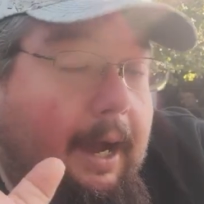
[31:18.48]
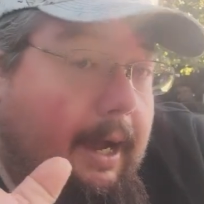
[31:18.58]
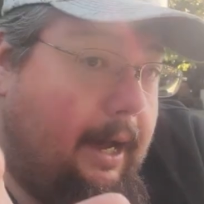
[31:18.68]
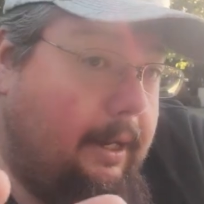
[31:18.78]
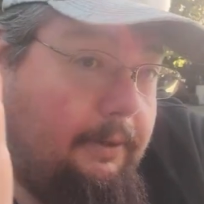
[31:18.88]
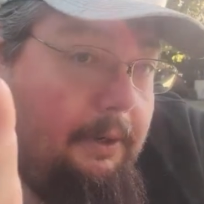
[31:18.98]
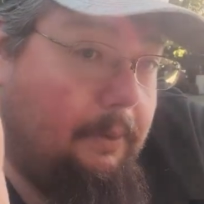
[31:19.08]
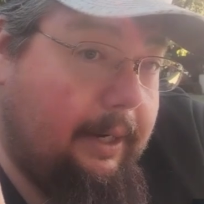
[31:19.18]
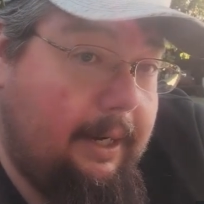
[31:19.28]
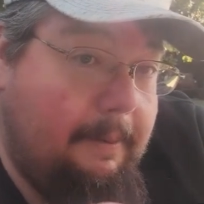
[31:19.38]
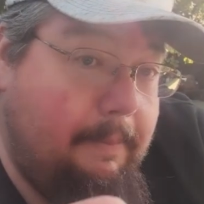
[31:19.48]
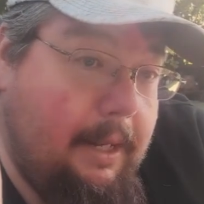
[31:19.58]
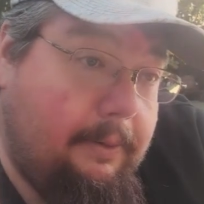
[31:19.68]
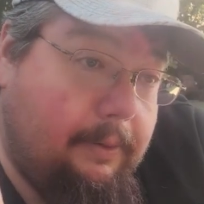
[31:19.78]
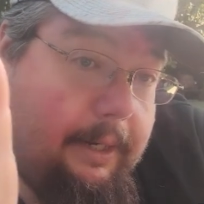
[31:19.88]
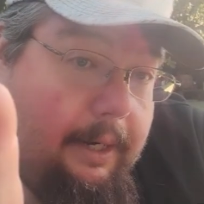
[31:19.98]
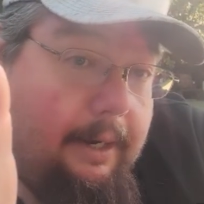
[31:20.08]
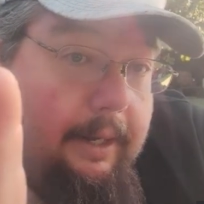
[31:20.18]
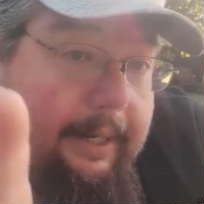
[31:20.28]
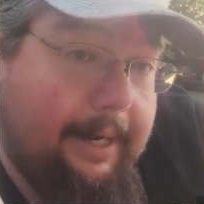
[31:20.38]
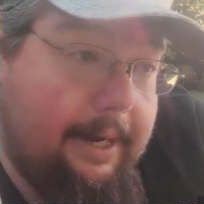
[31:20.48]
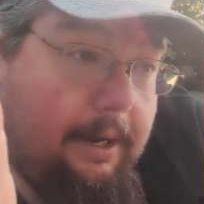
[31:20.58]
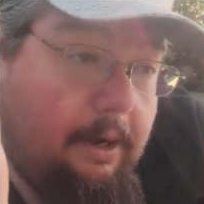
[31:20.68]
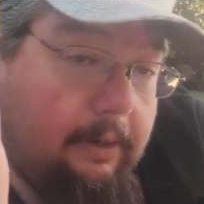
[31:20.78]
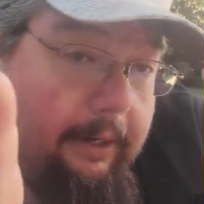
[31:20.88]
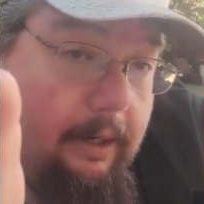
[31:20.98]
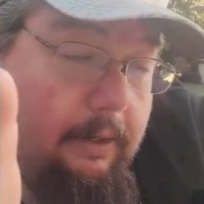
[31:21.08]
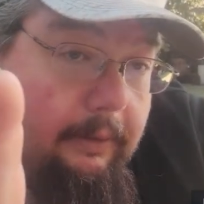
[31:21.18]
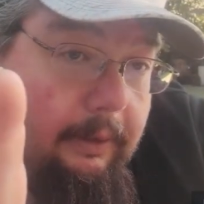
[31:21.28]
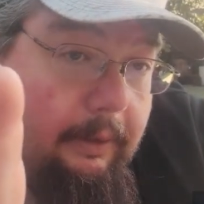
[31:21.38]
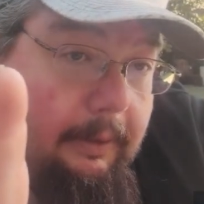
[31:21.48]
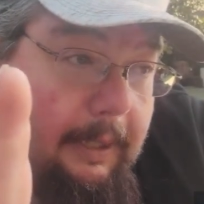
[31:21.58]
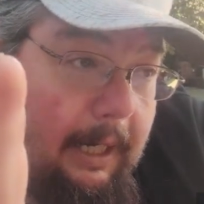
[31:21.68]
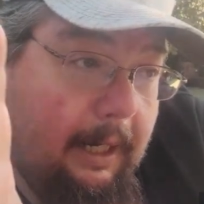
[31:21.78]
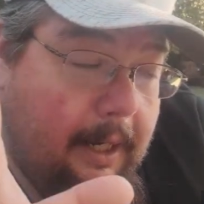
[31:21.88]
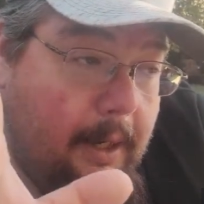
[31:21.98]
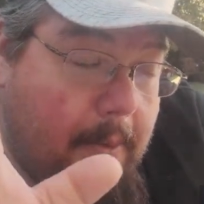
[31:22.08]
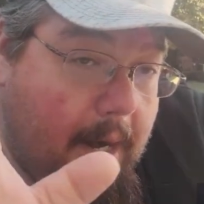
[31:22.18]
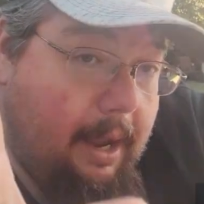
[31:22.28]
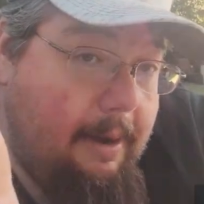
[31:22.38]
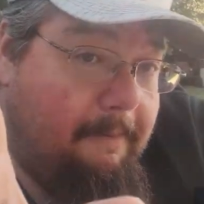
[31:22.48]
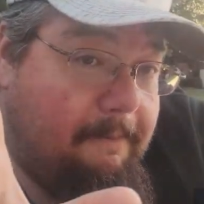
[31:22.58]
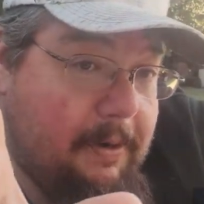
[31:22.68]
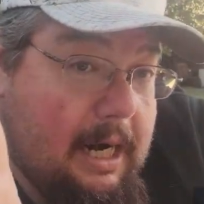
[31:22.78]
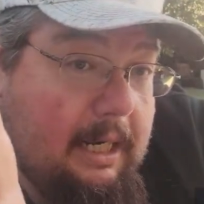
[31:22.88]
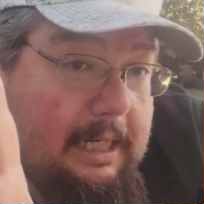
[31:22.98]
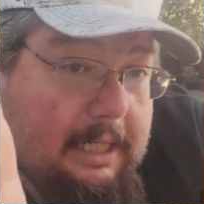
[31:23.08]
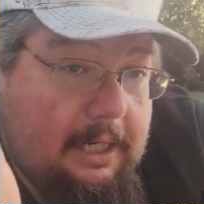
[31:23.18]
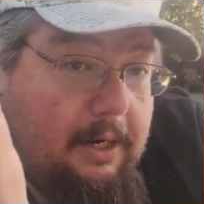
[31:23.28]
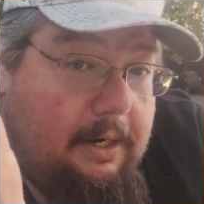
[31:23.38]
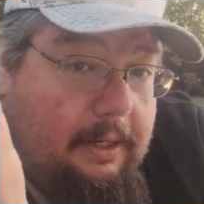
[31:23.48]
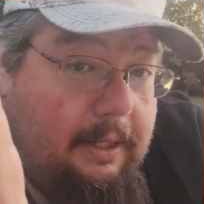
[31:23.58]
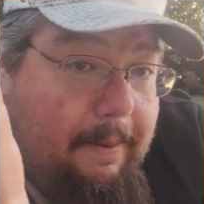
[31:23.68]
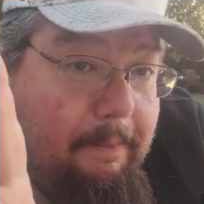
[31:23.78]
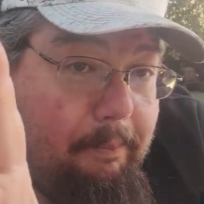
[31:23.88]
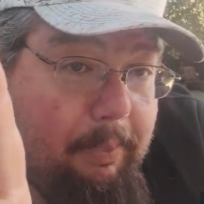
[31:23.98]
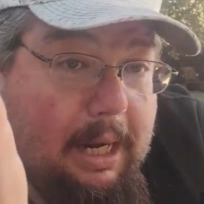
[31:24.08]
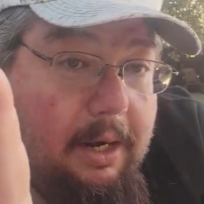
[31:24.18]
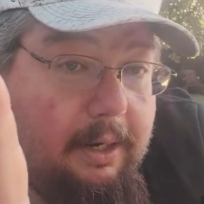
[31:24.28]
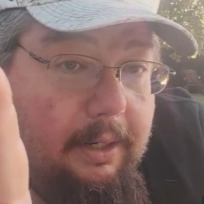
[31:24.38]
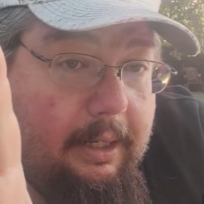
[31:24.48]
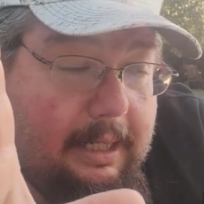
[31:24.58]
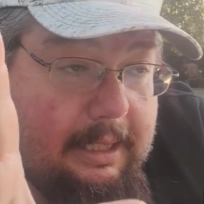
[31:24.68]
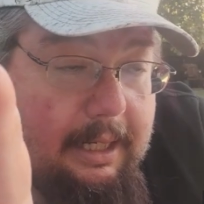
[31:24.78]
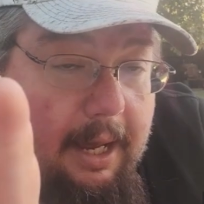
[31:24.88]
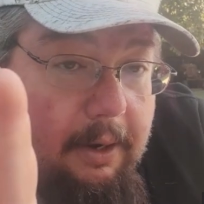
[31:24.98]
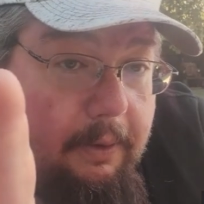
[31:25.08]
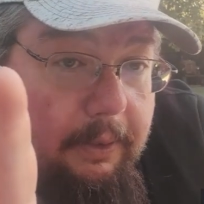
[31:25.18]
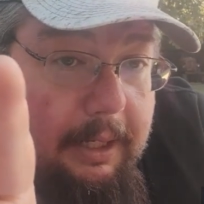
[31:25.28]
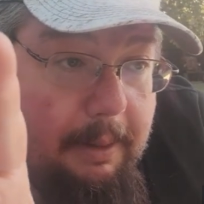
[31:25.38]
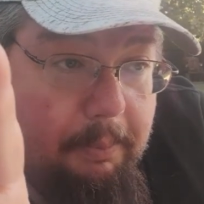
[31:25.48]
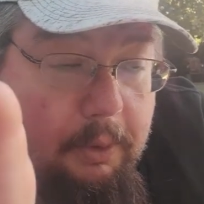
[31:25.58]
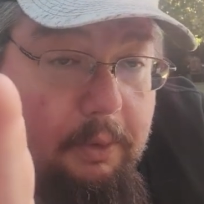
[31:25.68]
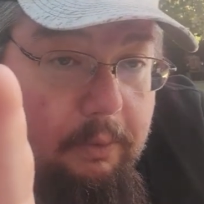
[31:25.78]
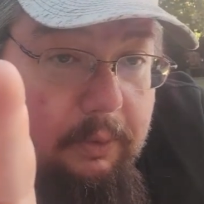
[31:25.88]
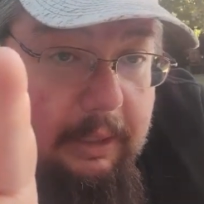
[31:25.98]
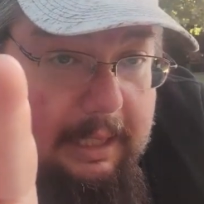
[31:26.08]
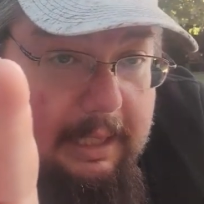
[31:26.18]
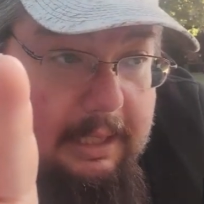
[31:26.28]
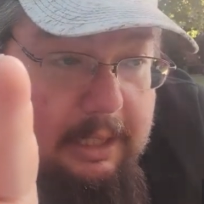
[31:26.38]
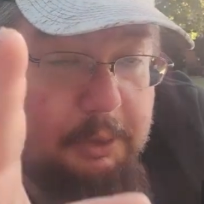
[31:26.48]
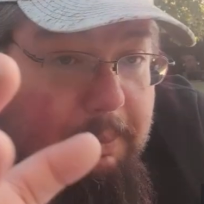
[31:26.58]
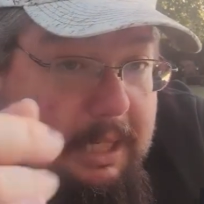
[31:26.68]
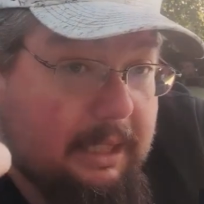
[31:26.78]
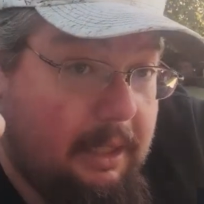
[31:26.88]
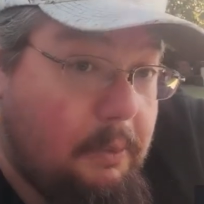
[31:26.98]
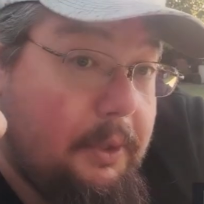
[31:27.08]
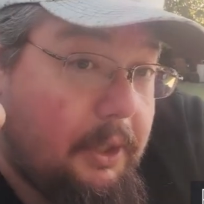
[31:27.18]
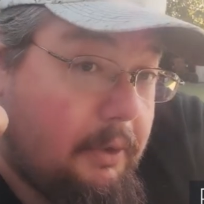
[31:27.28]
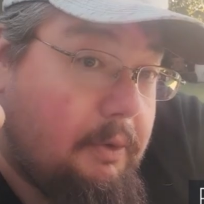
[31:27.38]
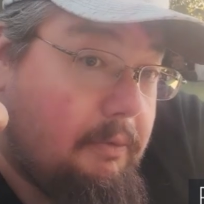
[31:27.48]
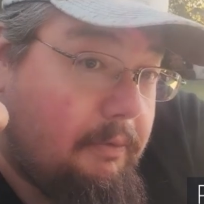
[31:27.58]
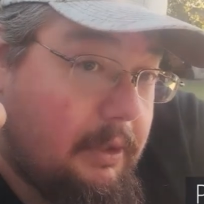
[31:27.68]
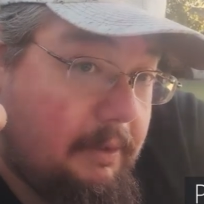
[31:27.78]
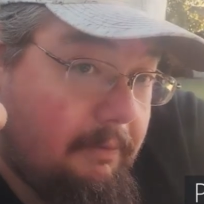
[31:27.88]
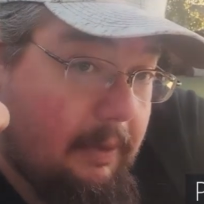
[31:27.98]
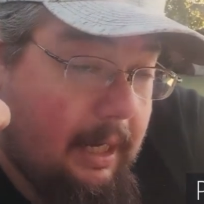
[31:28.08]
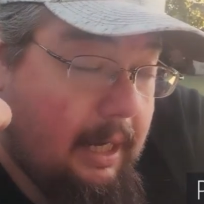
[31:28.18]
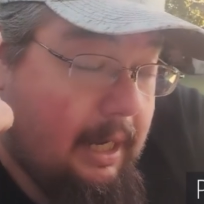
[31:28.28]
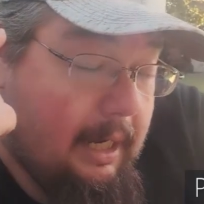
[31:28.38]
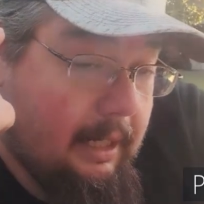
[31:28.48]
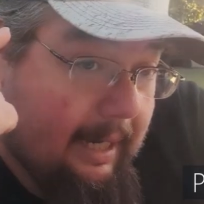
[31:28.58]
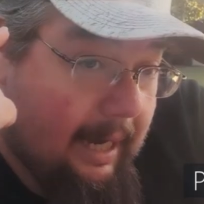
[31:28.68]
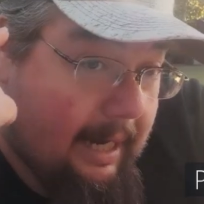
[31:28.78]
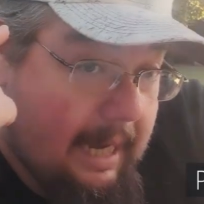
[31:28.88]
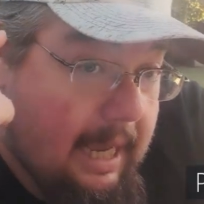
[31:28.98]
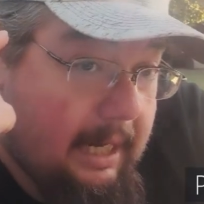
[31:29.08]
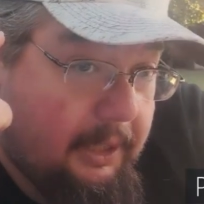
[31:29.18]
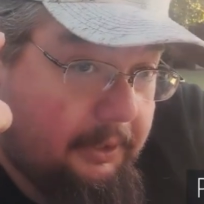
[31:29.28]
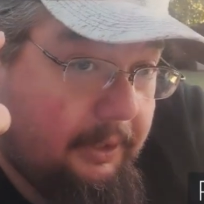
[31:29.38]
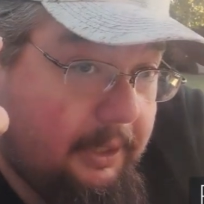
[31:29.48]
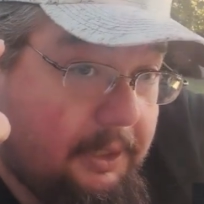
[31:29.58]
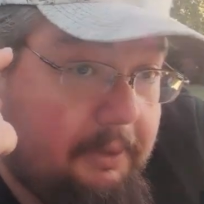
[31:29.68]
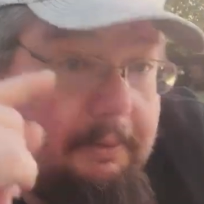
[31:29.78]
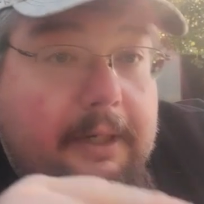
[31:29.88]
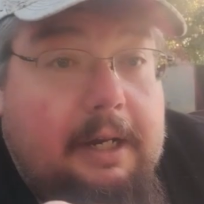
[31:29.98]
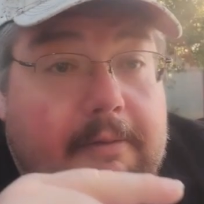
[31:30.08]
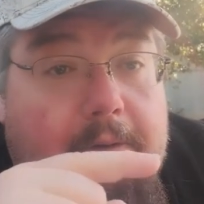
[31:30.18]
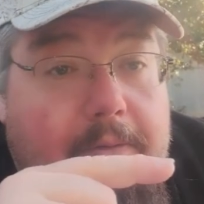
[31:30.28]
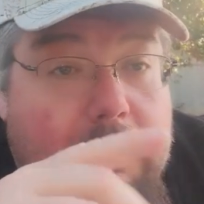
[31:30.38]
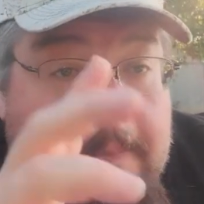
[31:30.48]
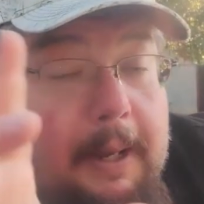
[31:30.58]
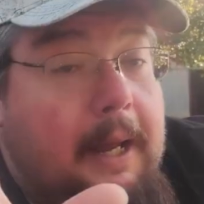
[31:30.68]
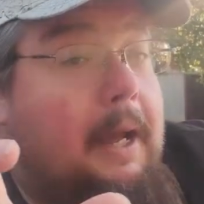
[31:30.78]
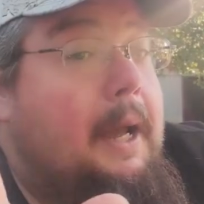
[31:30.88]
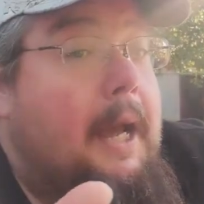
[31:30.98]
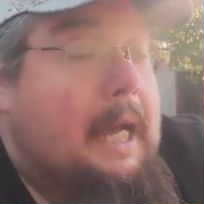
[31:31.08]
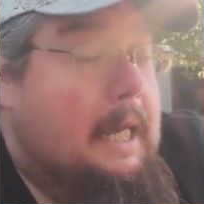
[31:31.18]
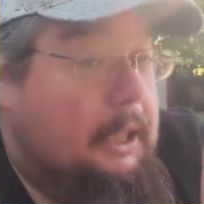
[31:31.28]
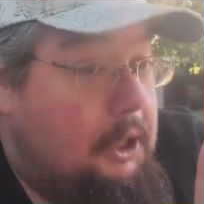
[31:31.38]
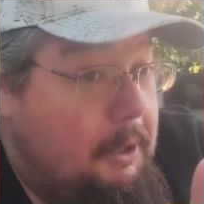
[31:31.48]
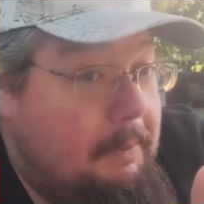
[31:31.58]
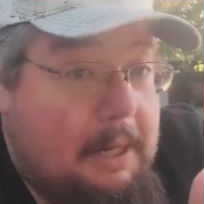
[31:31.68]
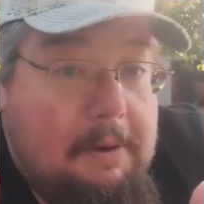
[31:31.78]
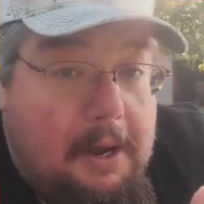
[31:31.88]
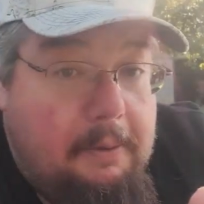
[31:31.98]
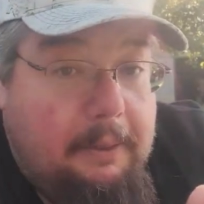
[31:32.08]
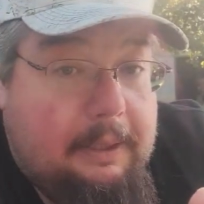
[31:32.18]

I don't know what kind of medical care they got in Hong Kong, but I am fairly certain that beer is not on the approved list, especially when you're got a head injury that you're recovering from. Could be wrong,